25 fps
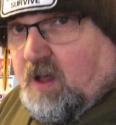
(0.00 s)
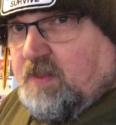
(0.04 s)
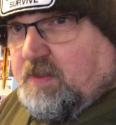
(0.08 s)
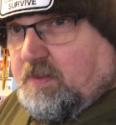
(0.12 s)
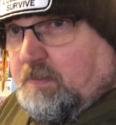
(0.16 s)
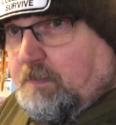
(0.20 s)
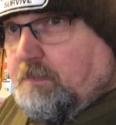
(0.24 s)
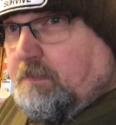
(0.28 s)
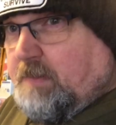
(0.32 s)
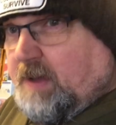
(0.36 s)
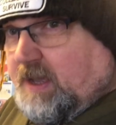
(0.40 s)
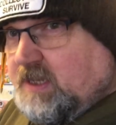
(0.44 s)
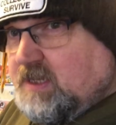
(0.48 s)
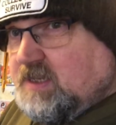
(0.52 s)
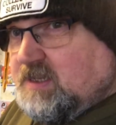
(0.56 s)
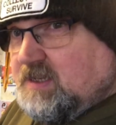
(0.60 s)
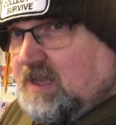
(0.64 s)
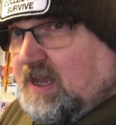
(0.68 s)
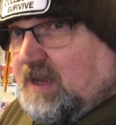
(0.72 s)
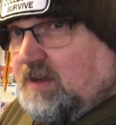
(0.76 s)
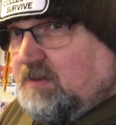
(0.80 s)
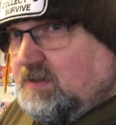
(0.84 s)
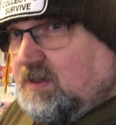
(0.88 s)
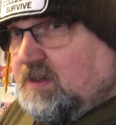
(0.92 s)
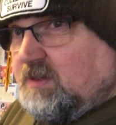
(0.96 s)
the best
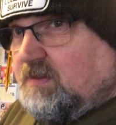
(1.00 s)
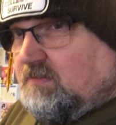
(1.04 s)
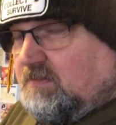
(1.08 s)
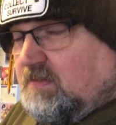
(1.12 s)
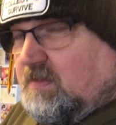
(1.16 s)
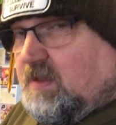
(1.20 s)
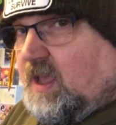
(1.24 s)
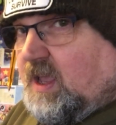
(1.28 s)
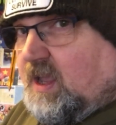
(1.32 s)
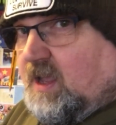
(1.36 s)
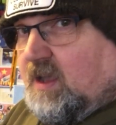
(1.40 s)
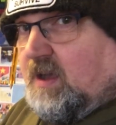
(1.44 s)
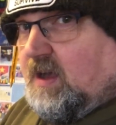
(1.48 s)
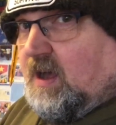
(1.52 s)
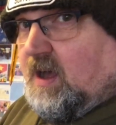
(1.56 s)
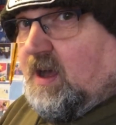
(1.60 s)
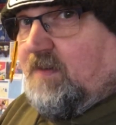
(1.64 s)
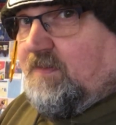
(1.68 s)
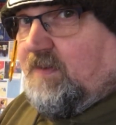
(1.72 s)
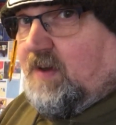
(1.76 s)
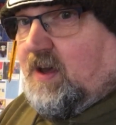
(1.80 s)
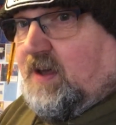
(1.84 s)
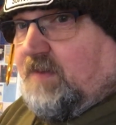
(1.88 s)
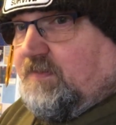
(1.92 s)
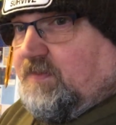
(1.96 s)
sounding thing
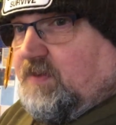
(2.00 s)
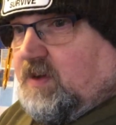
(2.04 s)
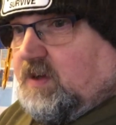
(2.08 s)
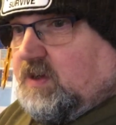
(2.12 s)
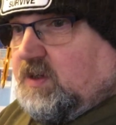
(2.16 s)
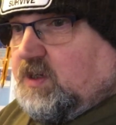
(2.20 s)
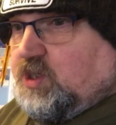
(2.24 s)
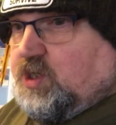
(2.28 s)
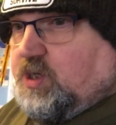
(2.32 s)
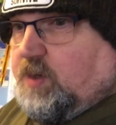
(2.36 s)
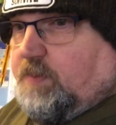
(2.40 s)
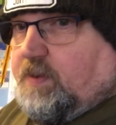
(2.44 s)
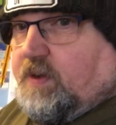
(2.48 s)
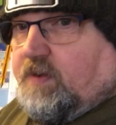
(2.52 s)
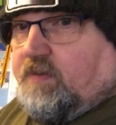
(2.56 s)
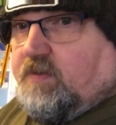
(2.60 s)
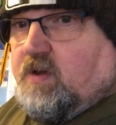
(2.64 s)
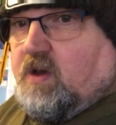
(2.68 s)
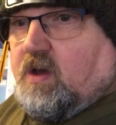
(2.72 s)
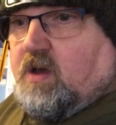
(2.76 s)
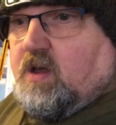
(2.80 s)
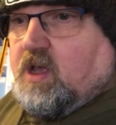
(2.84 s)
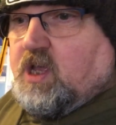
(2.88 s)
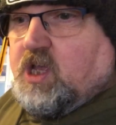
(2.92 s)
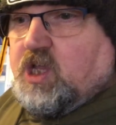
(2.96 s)
I've got in the shop, and I've
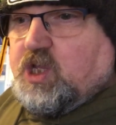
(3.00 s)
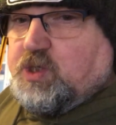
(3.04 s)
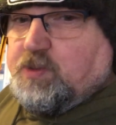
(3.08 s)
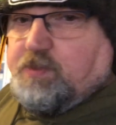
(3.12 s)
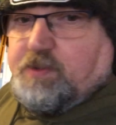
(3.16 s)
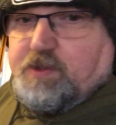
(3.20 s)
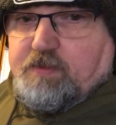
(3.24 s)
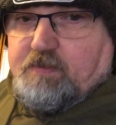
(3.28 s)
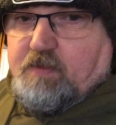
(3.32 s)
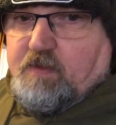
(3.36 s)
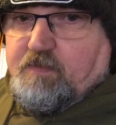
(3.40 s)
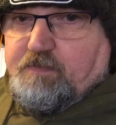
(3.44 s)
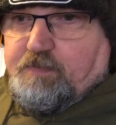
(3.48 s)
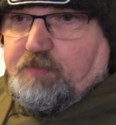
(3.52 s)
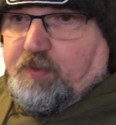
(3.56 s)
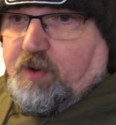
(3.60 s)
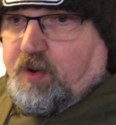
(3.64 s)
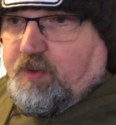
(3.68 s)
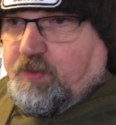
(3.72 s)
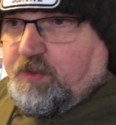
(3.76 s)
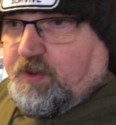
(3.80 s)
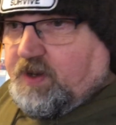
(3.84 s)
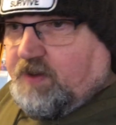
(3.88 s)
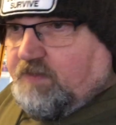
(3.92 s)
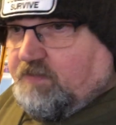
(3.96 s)
got some of them are
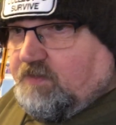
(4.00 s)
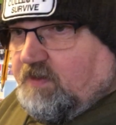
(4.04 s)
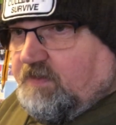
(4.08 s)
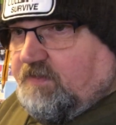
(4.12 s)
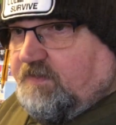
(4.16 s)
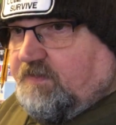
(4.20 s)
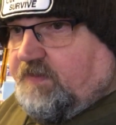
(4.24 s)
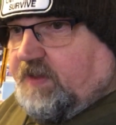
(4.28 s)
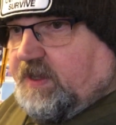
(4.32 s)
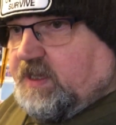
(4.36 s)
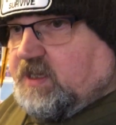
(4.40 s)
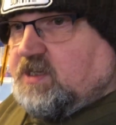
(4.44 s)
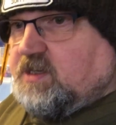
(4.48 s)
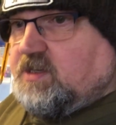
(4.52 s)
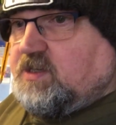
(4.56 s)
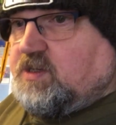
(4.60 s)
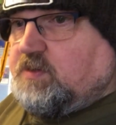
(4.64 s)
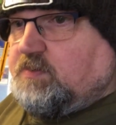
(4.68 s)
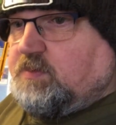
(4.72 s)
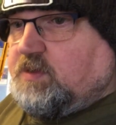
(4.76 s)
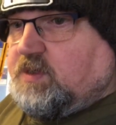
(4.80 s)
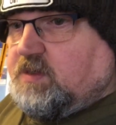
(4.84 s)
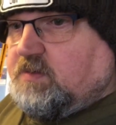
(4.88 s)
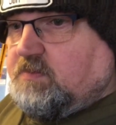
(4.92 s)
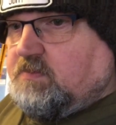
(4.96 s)
broke, and I've got to fix
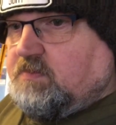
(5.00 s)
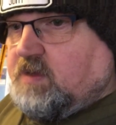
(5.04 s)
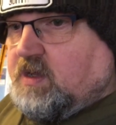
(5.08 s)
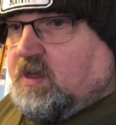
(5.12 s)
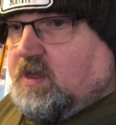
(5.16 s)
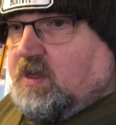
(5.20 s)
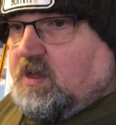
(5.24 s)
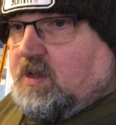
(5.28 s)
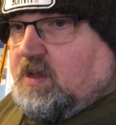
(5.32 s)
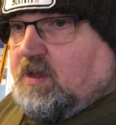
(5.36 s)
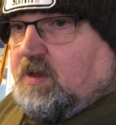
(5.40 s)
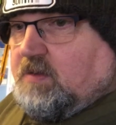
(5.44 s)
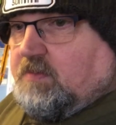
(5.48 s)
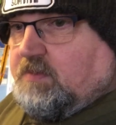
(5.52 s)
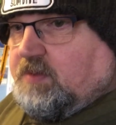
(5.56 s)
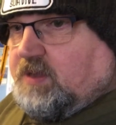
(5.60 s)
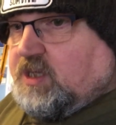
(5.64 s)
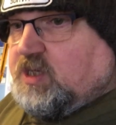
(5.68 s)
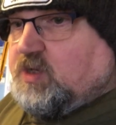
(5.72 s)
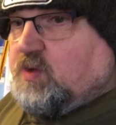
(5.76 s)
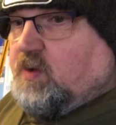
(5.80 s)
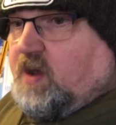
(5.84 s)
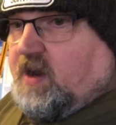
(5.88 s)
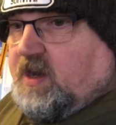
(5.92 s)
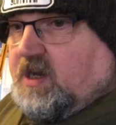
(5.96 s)
some of them, but that's
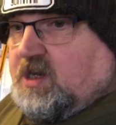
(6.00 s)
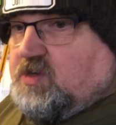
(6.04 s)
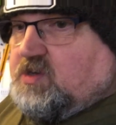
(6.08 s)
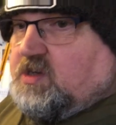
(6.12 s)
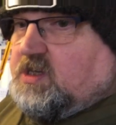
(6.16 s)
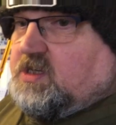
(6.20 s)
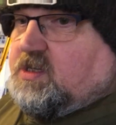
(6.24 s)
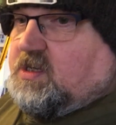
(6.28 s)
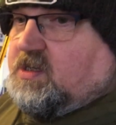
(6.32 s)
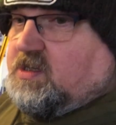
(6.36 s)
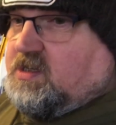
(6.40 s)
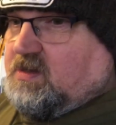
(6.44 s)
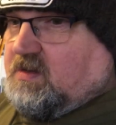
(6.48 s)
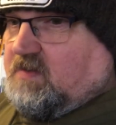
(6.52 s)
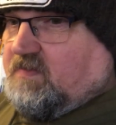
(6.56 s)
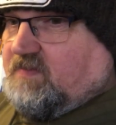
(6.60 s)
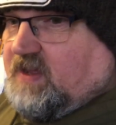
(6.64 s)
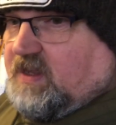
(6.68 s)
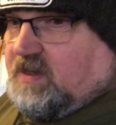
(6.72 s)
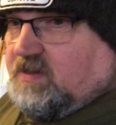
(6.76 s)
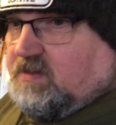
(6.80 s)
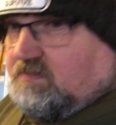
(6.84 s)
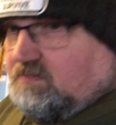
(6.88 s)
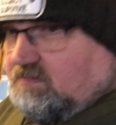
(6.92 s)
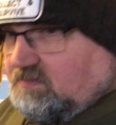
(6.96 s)
quite interesting. So if
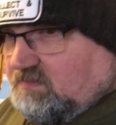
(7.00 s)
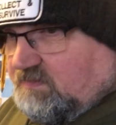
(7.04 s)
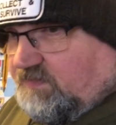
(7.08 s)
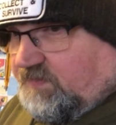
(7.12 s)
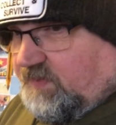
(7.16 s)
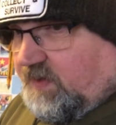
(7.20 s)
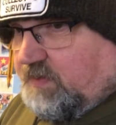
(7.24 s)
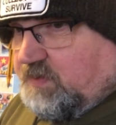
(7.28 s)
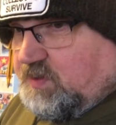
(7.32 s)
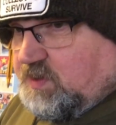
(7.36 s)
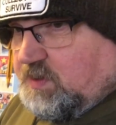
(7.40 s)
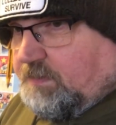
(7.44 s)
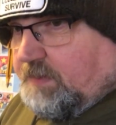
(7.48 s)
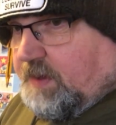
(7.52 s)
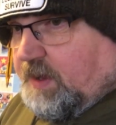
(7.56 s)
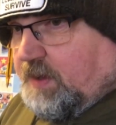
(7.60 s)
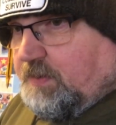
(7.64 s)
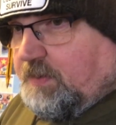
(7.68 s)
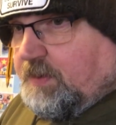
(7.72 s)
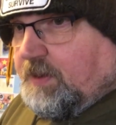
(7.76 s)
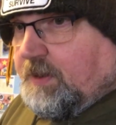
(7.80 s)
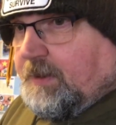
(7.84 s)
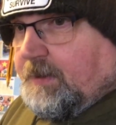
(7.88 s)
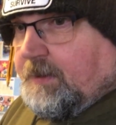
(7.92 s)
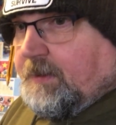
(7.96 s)
that floats your
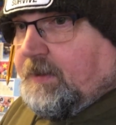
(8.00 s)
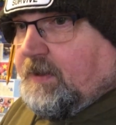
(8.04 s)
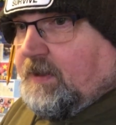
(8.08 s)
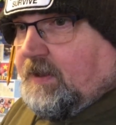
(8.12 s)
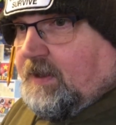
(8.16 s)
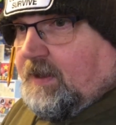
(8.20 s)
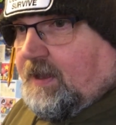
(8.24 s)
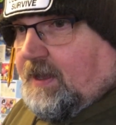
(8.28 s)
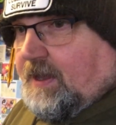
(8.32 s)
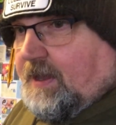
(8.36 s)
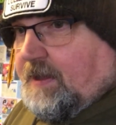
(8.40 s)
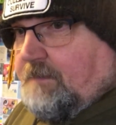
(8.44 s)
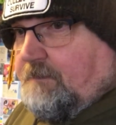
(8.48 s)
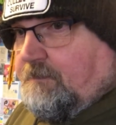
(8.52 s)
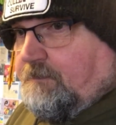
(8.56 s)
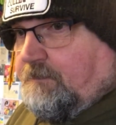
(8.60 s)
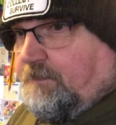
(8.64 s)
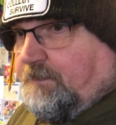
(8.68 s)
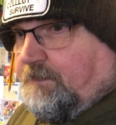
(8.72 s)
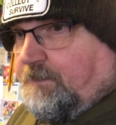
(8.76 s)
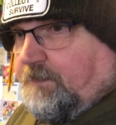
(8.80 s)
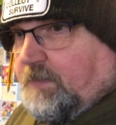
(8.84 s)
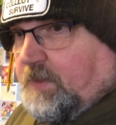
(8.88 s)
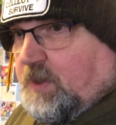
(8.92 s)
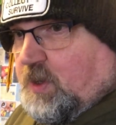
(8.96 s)
boat,
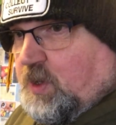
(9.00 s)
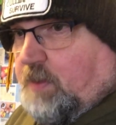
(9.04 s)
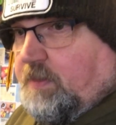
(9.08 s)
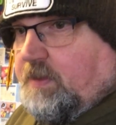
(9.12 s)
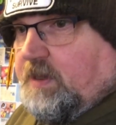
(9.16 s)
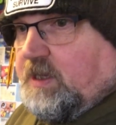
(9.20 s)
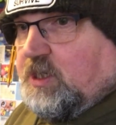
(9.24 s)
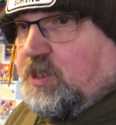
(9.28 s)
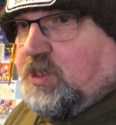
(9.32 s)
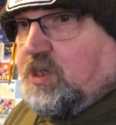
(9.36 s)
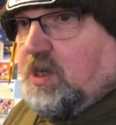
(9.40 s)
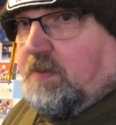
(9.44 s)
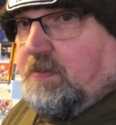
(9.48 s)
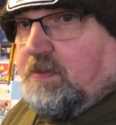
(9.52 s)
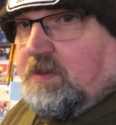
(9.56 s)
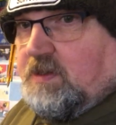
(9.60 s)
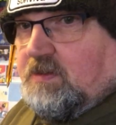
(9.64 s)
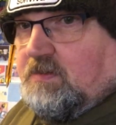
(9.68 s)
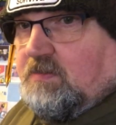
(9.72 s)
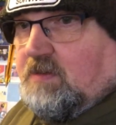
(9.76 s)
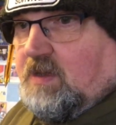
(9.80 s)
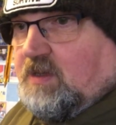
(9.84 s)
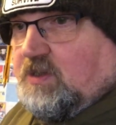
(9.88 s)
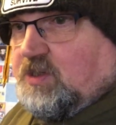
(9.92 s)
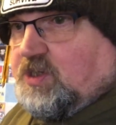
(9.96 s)
come in the shop and
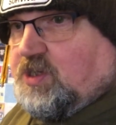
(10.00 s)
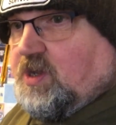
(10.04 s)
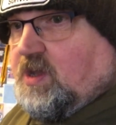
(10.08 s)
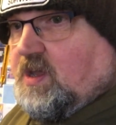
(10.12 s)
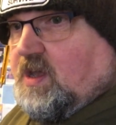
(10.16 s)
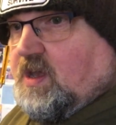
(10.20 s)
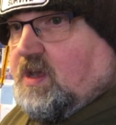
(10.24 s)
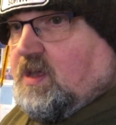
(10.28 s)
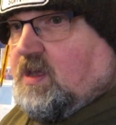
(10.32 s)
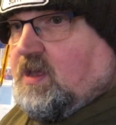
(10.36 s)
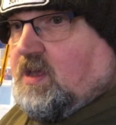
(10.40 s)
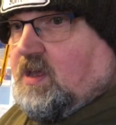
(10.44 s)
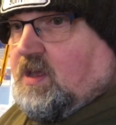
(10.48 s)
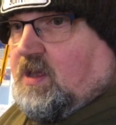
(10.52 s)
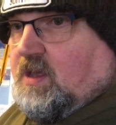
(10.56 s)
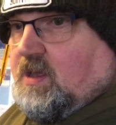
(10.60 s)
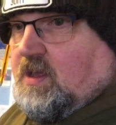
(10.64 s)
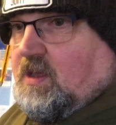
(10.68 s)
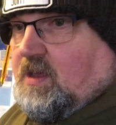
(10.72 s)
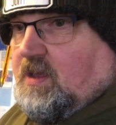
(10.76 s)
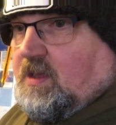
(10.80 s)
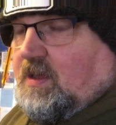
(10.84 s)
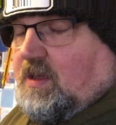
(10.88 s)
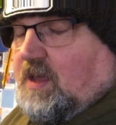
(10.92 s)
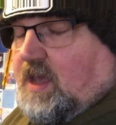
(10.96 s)
I'll show you
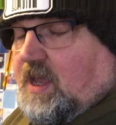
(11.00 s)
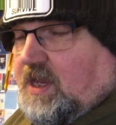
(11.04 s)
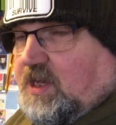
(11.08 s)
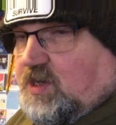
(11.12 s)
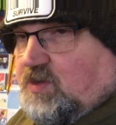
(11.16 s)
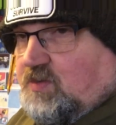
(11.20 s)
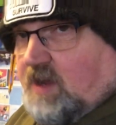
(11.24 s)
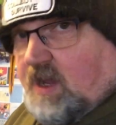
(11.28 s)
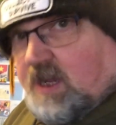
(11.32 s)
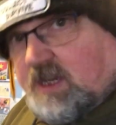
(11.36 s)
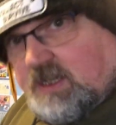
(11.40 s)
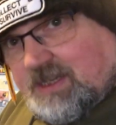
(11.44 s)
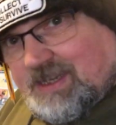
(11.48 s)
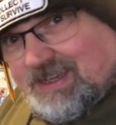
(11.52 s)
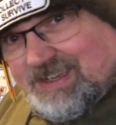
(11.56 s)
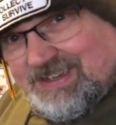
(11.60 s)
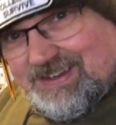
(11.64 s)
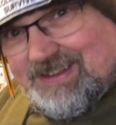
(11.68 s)
8 tracks.